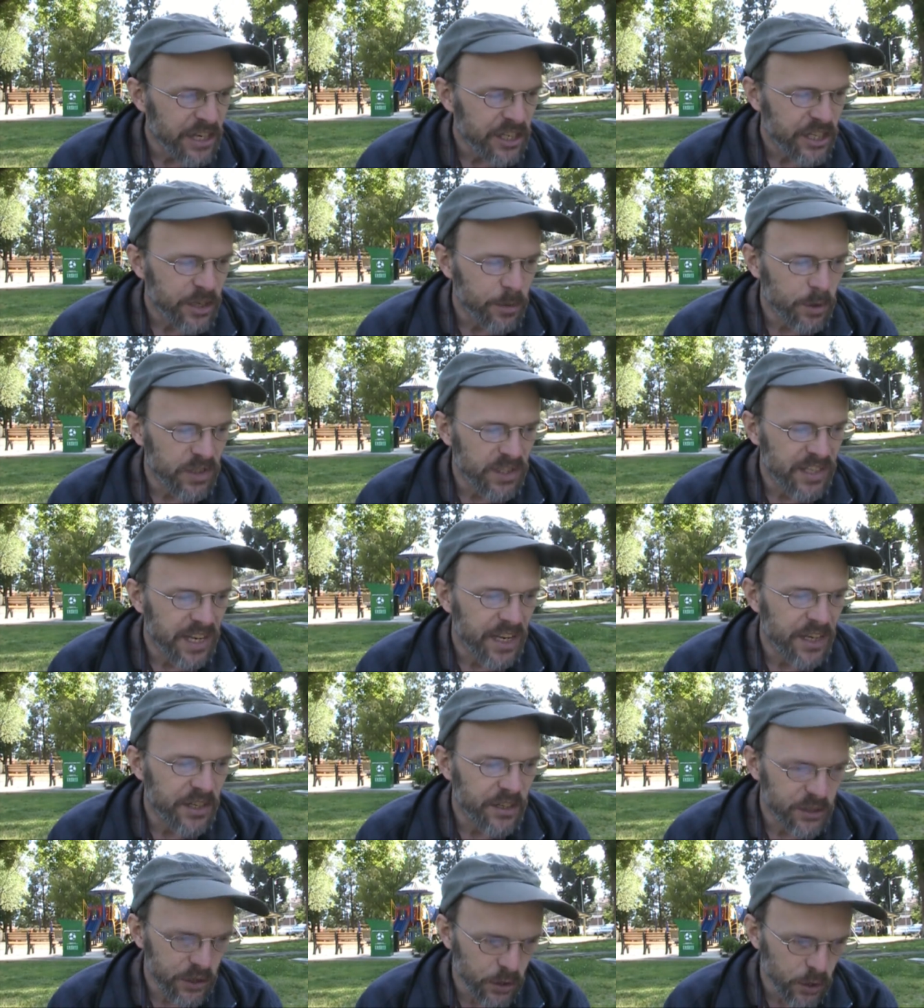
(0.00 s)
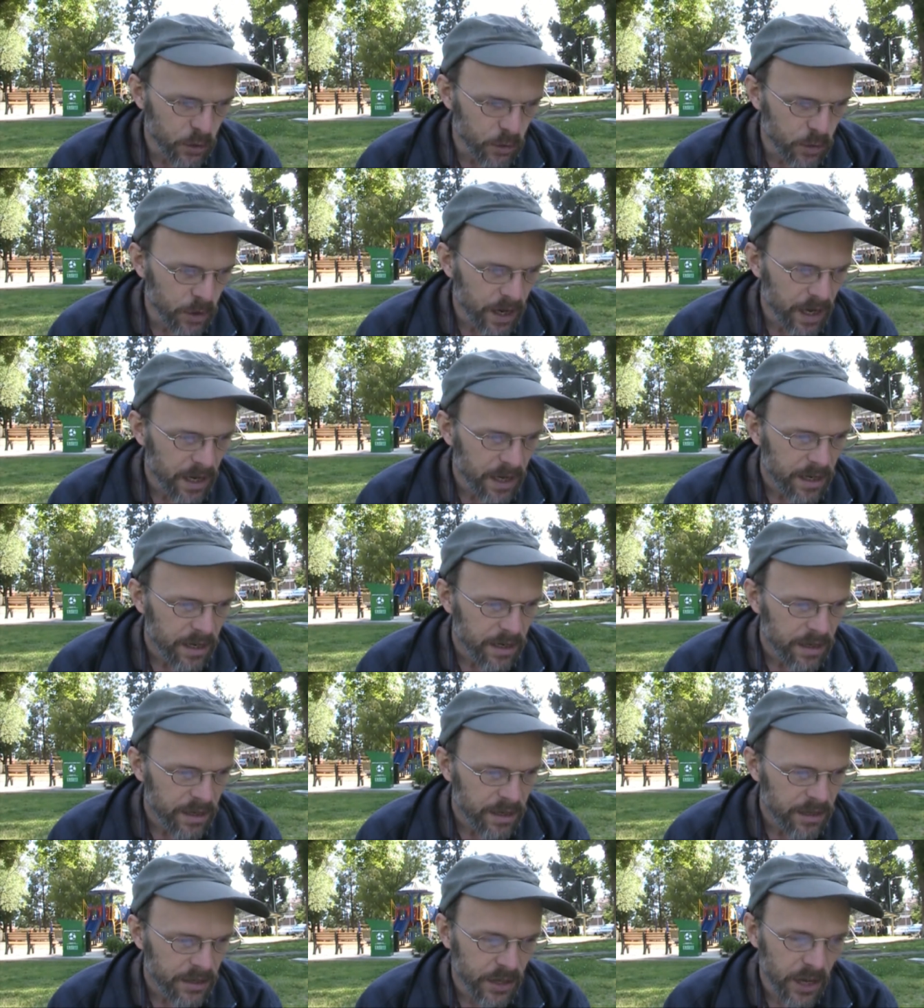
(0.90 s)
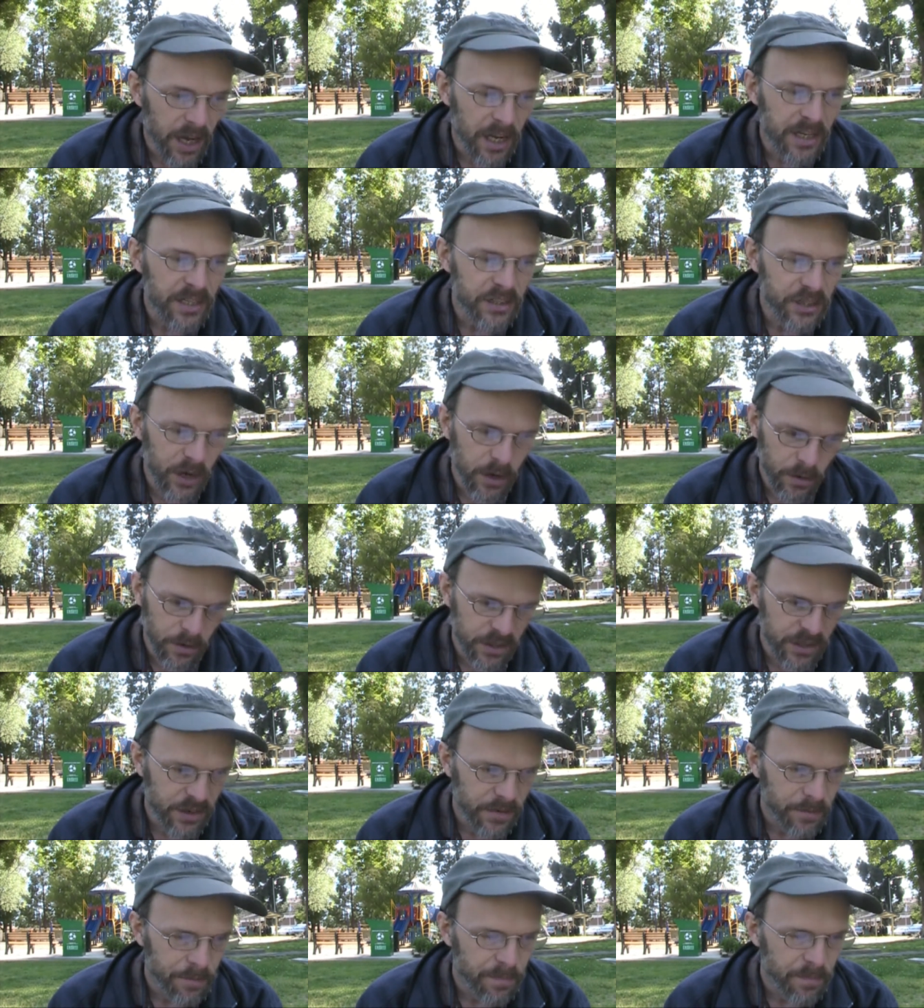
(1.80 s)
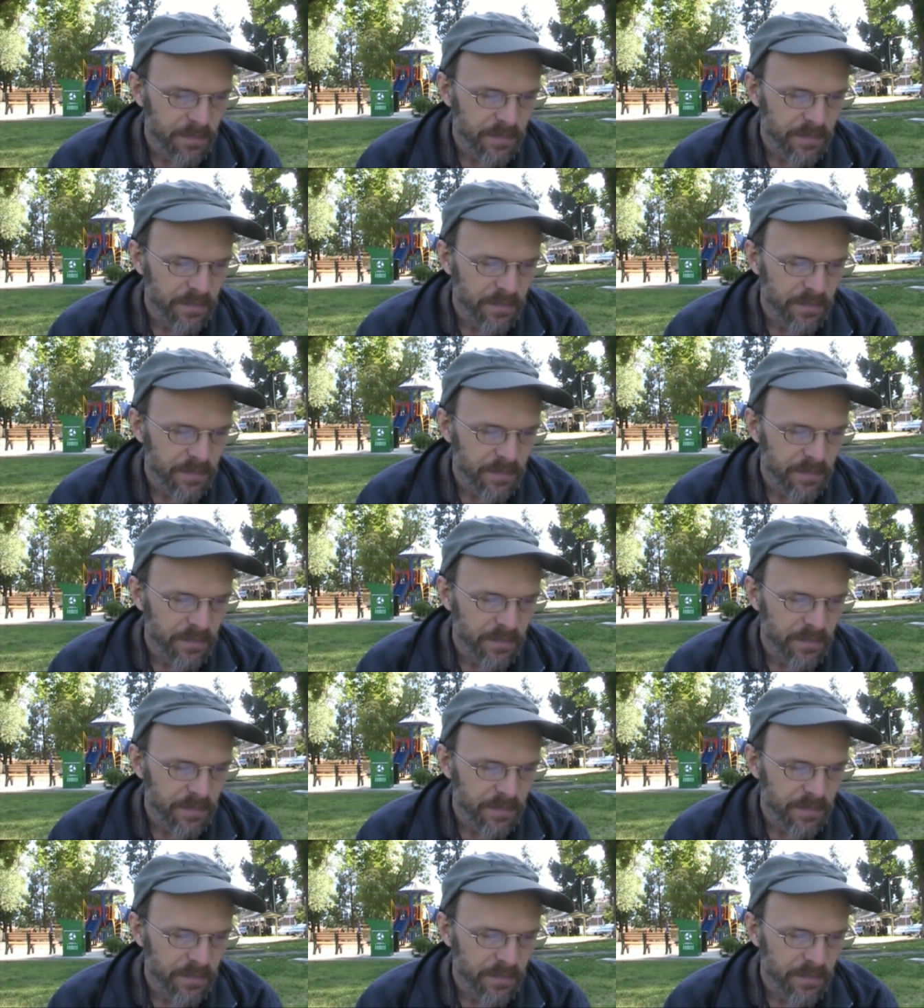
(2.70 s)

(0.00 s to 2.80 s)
She will say, do, not don't.